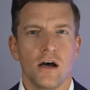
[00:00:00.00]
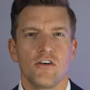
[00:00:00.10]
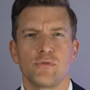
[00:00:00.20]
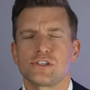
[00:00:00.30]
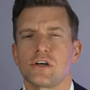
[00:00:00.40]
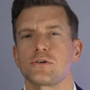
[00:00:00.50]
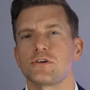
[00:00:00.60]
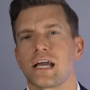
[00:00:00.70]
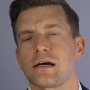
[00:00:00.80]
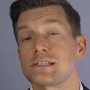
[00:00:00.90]
of which I could
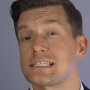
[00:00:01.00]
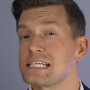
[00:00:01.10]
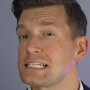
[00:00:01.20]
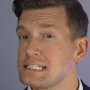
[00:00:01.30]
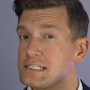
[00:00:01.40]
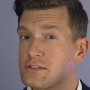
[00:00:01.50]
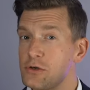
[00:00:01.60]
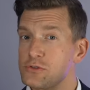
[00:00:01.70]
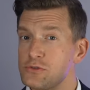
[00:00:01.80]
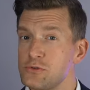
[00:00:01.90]
count 6 in
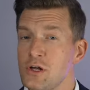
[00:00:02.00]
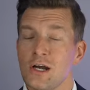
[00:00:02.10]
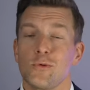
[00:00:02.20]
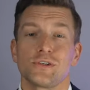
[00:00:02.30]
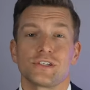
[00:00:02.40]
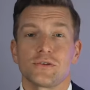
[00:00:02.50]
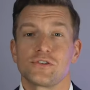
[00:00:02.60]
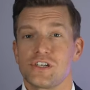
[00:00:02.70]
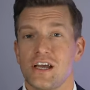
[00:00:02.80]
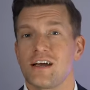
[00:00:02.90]
total, which I'll
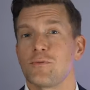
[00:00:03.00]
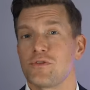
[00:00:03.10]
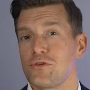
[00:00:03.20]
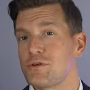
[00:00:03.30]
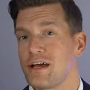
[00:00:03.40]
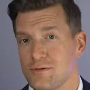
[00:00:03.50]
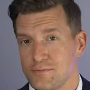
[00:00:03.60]
share with you now.